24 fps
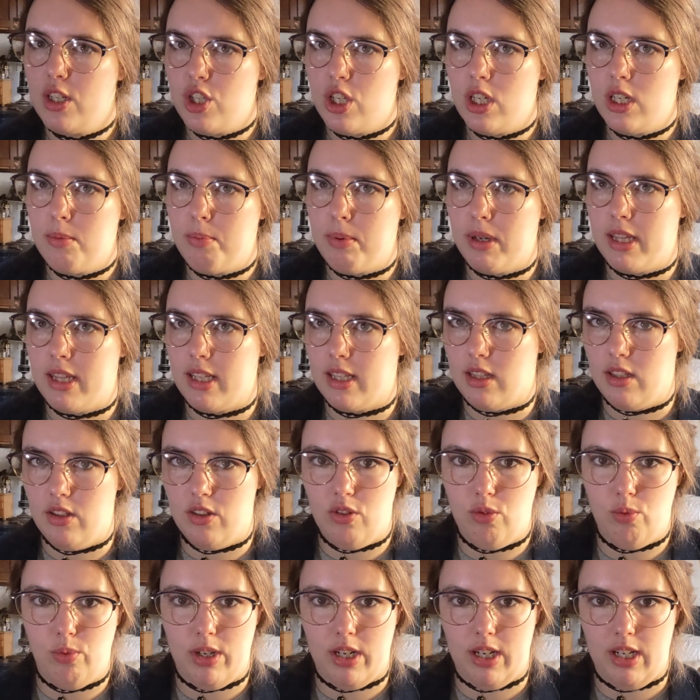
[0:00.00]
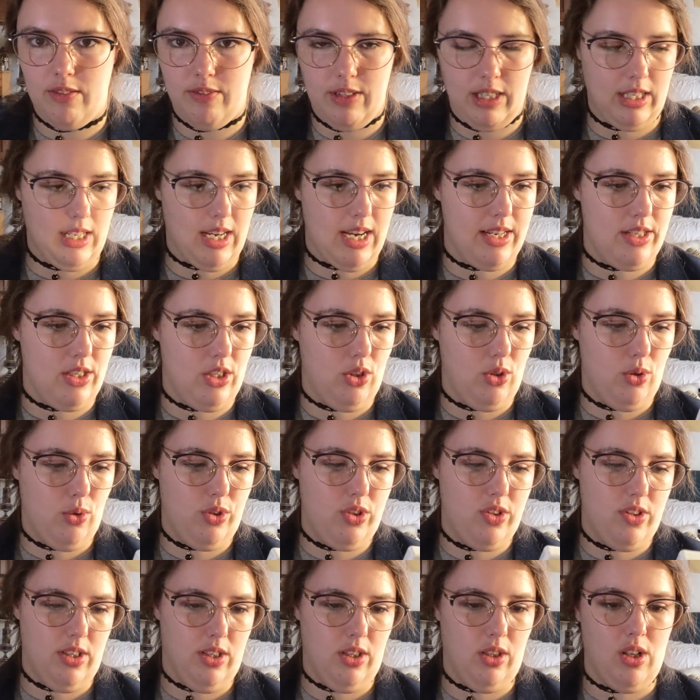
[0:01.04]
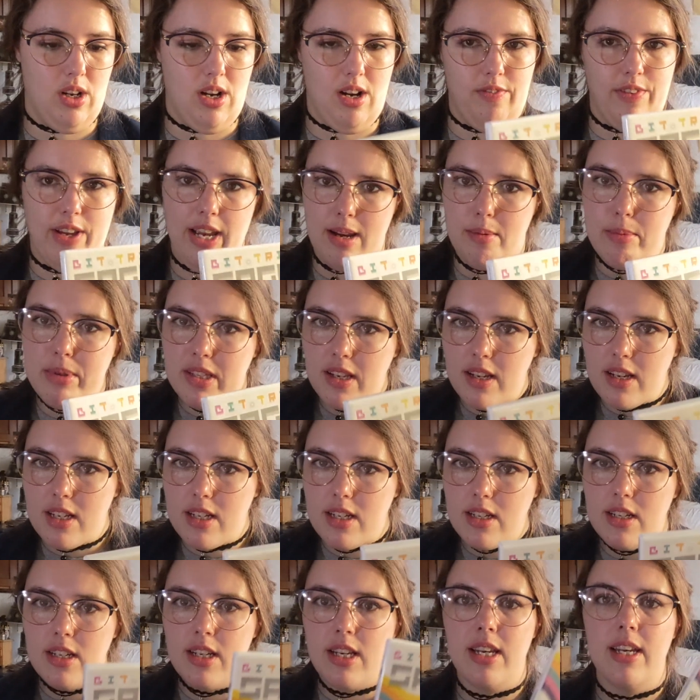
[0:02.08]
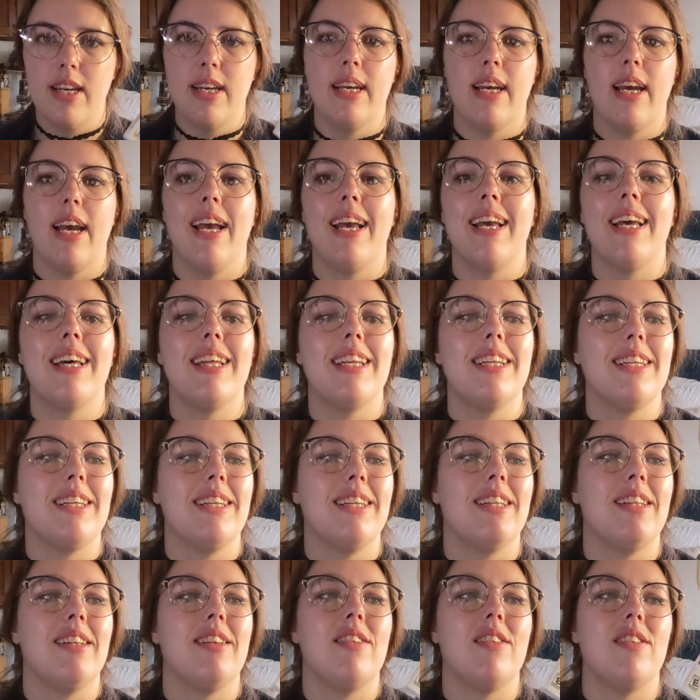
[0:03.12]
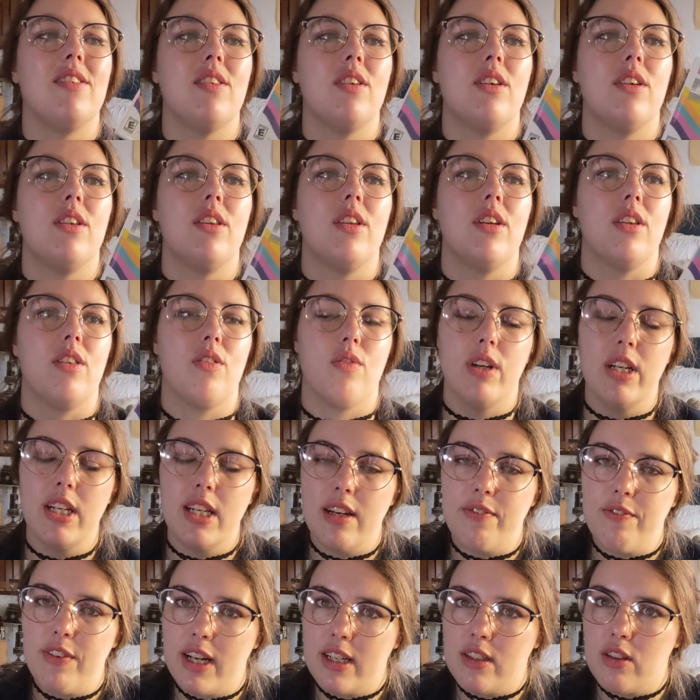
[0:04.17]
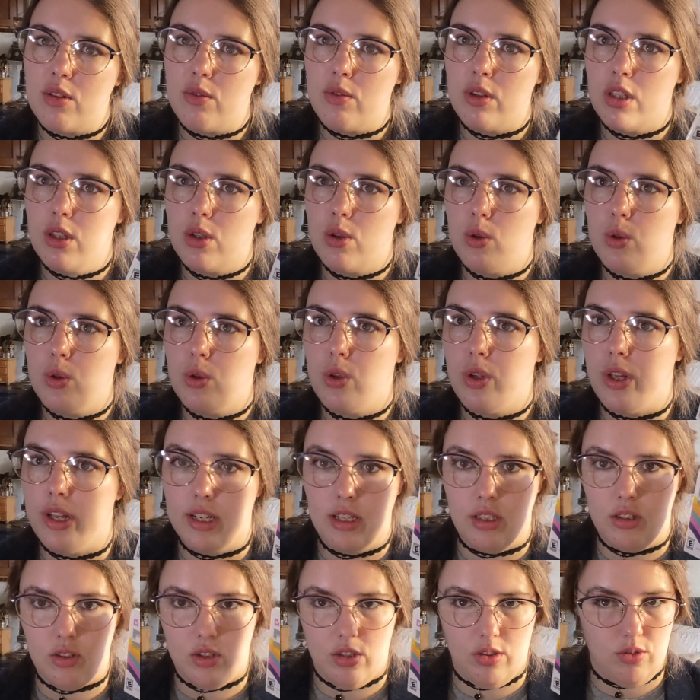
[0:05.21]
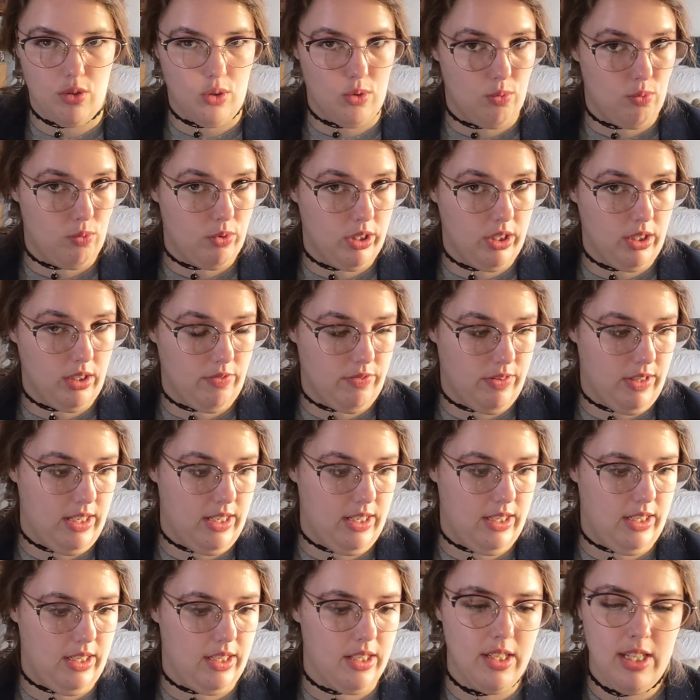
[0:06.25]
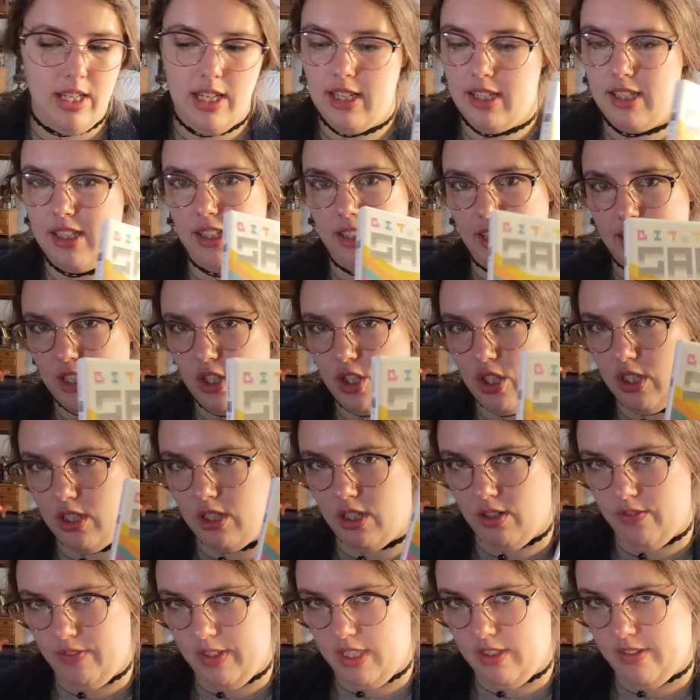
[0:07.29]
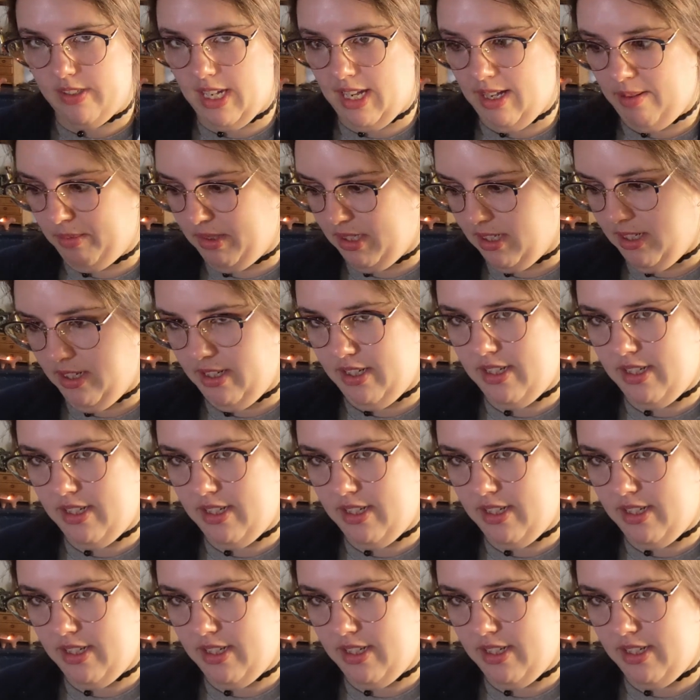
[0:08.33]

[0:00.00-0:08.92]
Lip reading: cheap. I think this is one I even got new still off Amazon. And the 3D effects are really cool, and it's just a really fun collection of these games and